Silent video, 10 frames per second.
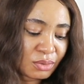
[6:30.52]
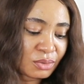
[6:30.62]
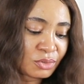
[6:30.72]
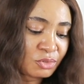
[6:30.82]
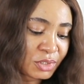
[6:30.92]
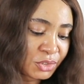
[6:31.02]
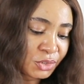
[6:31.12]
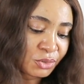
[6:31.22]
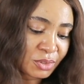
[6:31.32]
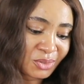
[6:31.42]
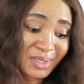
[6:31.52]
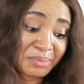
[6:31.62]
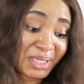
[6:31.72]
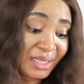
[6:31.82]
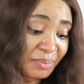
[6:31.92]
the dress short, because I
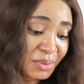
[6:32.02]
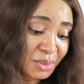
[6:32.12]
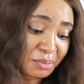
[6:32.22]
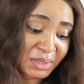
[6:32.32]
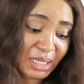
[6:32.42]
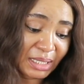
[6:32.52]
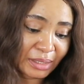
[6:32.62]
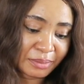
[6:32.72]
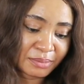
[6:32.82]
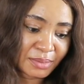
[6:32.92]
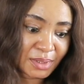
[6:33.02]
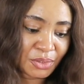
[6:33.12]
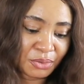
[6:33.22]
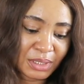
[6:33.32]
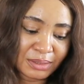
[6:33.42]
mean it happens sometimes.
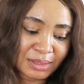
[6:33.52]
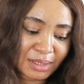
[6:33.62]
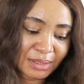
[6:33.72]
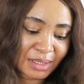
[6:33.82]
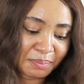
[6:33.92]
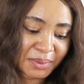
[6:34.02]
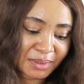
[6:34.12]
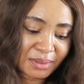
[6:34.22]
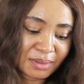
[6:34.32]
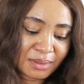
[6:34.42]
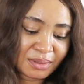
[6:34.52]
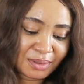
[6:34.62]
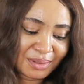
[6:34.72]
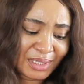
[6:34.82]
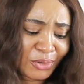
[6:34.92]
You know how these things happen.
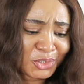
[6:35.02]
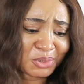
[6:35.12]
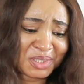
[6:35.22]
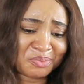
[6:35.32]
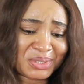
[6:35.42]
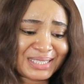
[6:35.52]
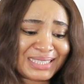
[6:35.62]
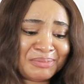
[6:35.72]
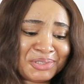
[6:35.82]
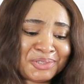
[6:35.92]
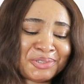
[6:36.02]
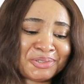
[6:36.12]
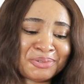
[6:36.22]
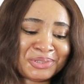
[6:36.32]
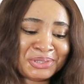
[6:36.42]
It looks really pretty. Let me just
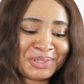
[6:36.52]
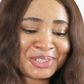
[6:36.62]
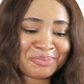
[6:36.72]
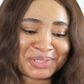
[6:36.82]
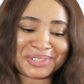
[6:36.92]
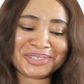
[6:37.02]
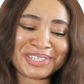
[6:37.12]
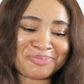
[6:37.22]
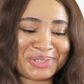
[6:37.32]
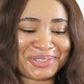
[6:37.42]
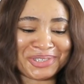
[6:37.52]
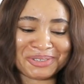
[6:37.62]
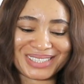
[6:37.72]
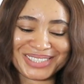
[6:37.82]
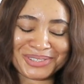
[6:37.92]
show you. It looks pretty. It looks pretty
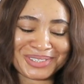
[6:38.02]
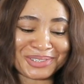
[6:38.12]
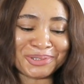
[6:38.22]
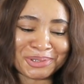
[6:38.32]
already. This was a